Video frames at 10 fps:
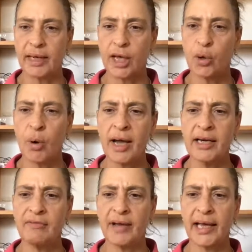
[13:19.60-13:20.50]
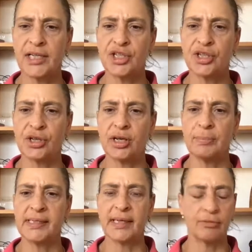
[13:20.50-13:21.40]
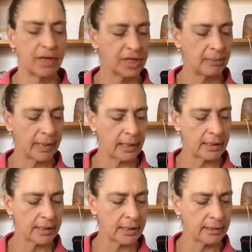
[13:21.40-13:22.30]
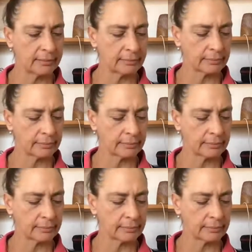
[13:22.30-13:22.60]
Equine Advantage 30% ration balancer.